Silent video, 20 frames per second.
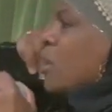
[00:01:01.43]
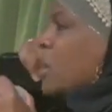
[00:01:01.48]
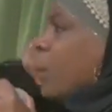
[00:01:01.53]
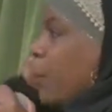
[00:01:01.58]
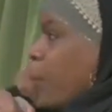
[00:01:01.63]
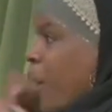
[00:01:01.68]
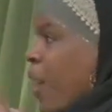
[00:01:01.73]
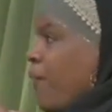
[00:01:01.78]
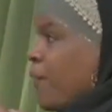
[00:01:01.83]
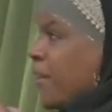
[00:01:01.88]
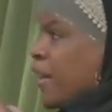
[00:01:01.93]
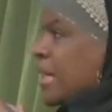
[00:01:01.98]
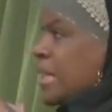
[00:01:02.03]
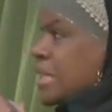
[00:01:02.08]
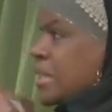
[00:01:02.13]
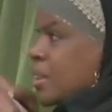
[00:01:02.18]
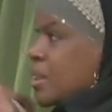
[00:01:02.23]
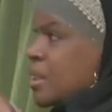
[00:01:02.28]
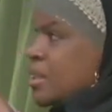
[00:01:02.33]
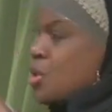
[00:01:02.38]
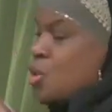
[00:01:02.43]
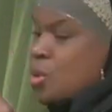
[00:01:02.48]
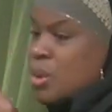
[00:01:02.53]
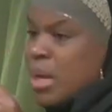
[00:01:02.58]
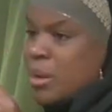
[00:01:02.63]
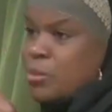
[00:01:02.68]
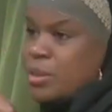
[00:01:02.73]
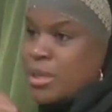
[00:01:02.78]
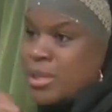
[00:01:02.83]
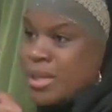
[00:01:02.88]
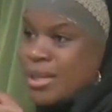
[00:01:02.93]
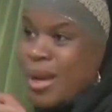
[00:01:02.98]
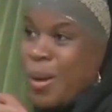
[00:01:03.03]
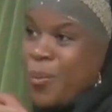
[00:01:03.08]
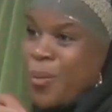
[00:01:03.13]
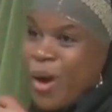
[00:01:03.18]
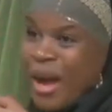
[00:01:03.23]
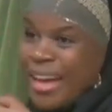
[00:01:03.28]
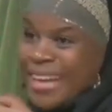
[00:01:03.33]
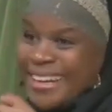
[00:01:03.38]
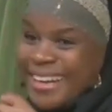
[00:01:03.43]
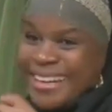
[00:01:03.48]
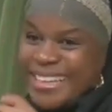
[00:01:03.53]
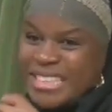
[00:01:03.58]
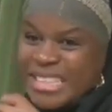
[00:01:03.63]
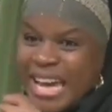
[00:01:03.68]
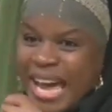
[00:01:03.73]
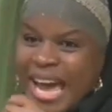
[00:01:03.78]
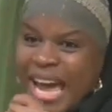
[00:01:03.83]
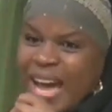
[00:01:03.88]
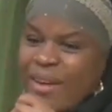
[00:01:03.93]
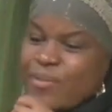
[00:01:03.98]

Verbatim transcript: the Prophet wasallam, to have